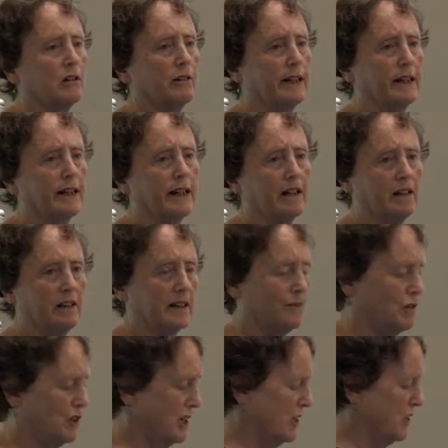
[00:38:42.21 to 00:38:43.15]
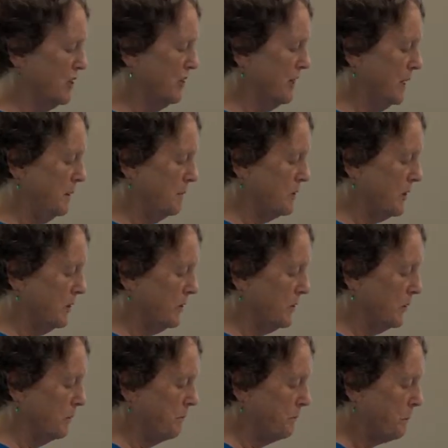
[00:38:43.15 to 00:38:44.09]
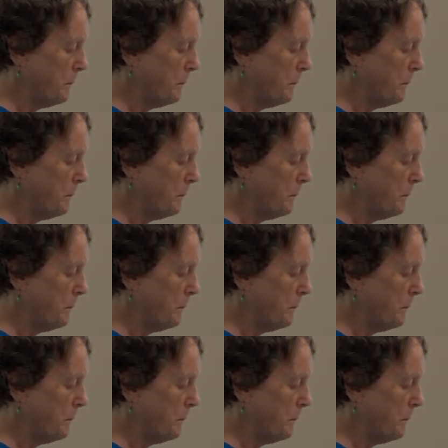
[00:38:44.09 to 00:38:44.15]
green heron. They change their names also.